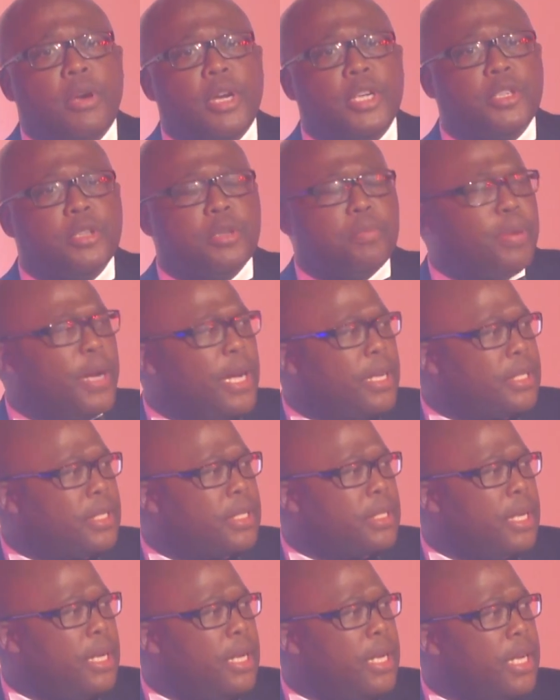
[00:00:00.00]
I should
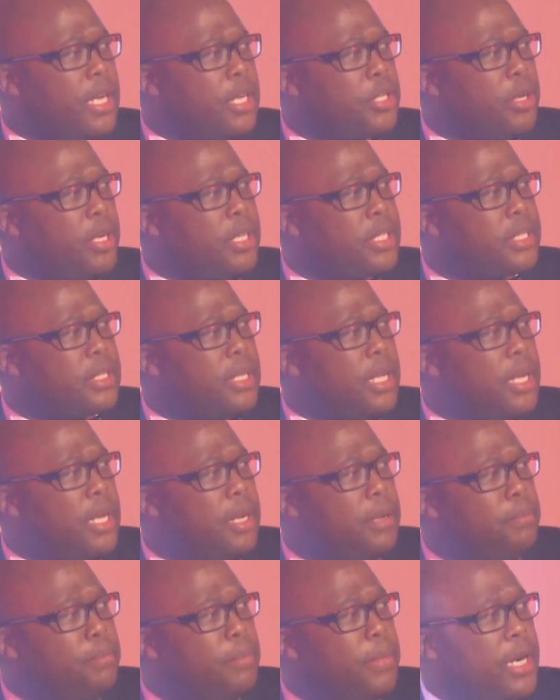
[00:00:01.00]
pass
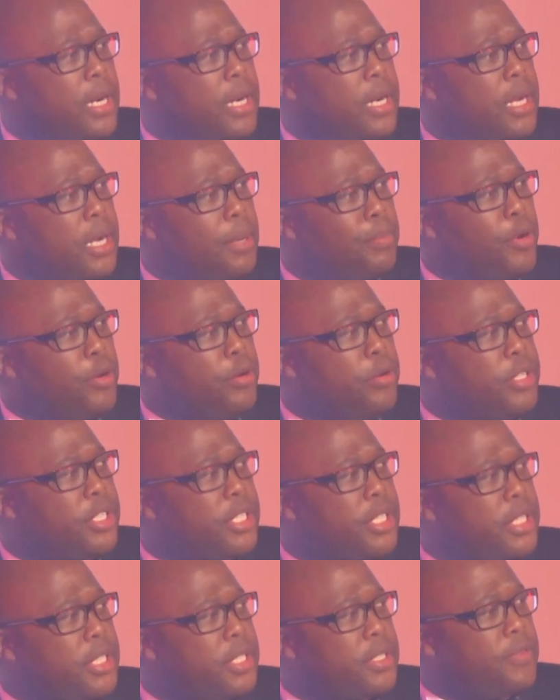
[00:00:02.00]
my
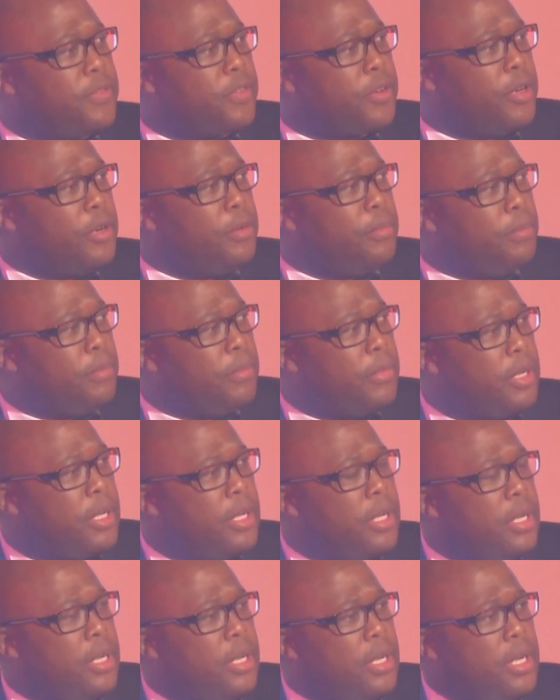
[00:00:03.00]
apologies from
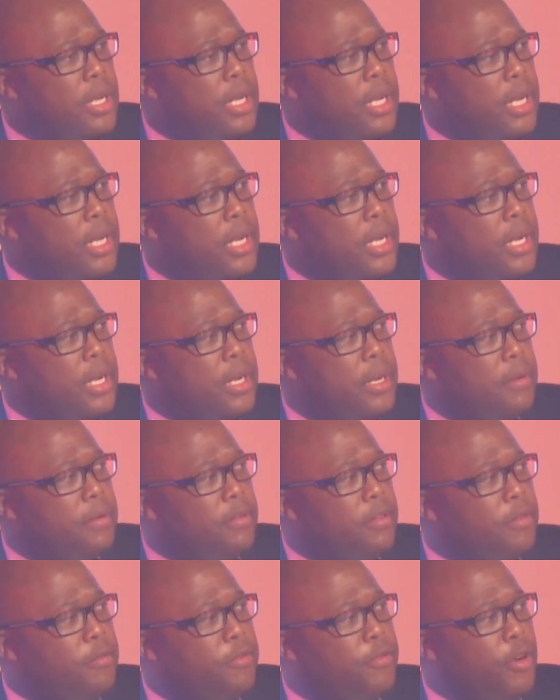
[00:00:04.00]

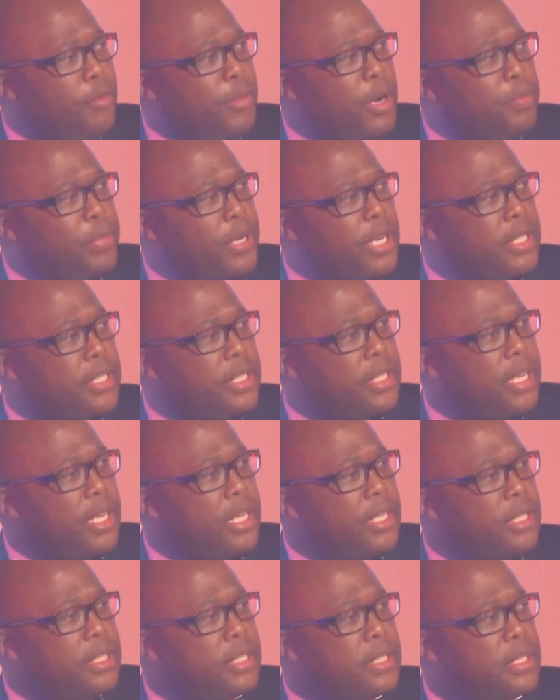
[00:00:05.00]
former
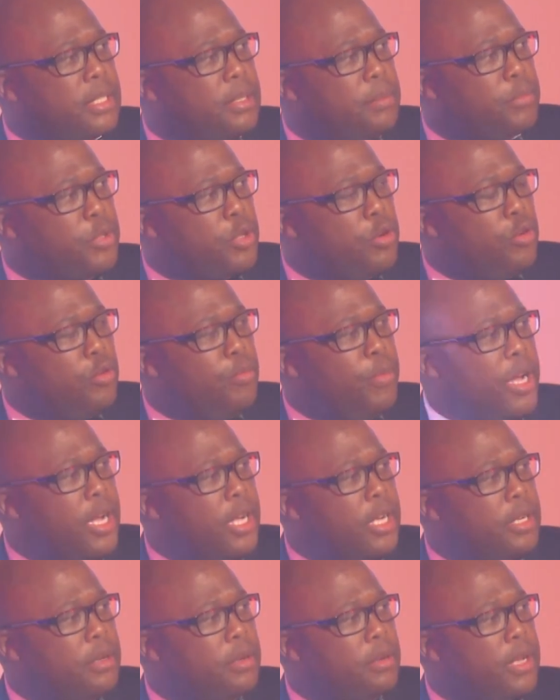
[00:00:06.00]
presidents
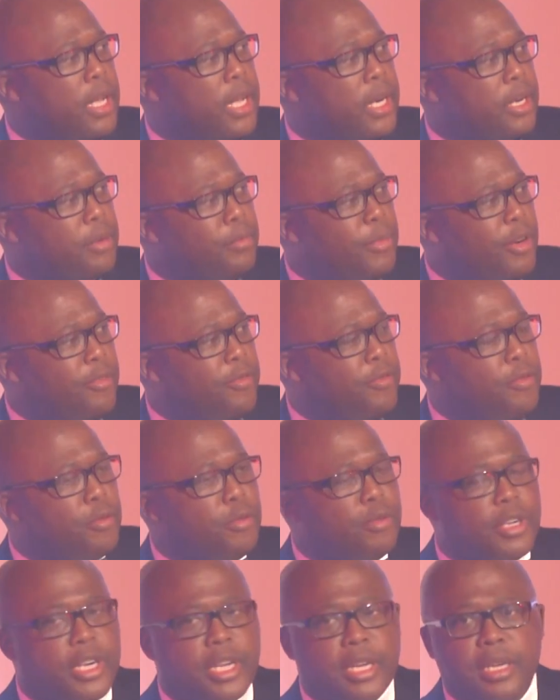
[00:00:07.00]
Mncube, Eric
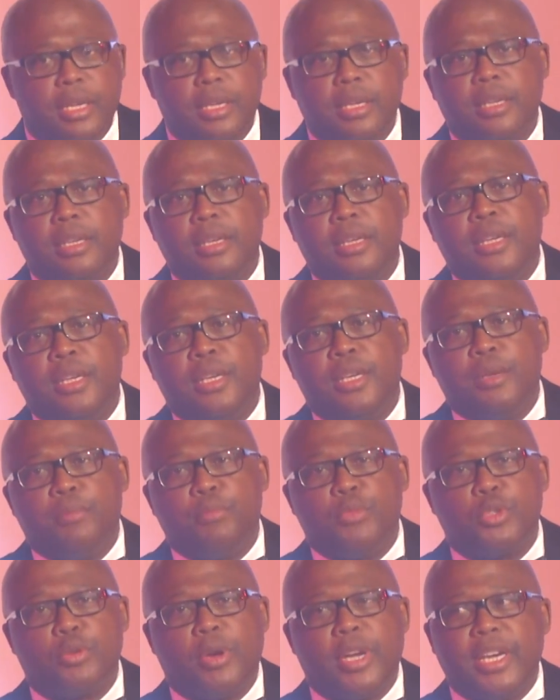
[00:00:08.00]
Mafuna,
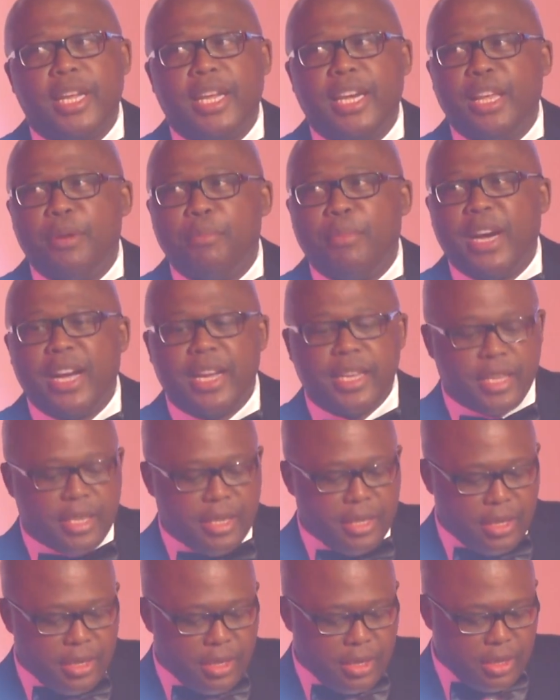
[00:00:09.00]
Mzwanele
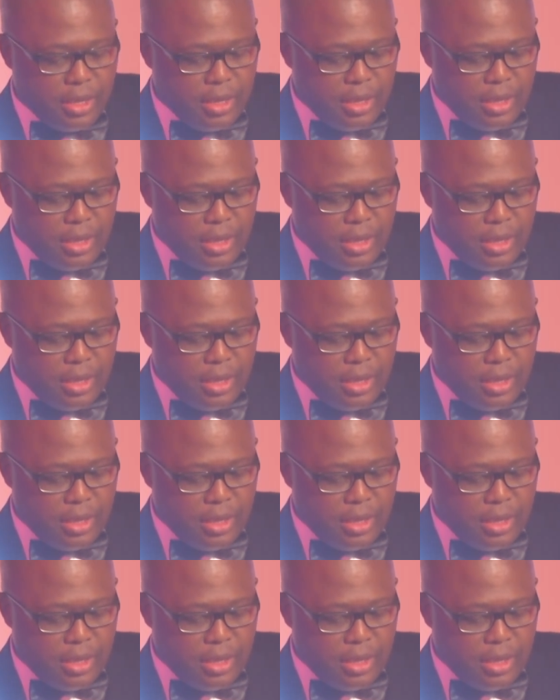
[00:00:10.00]
Manyi.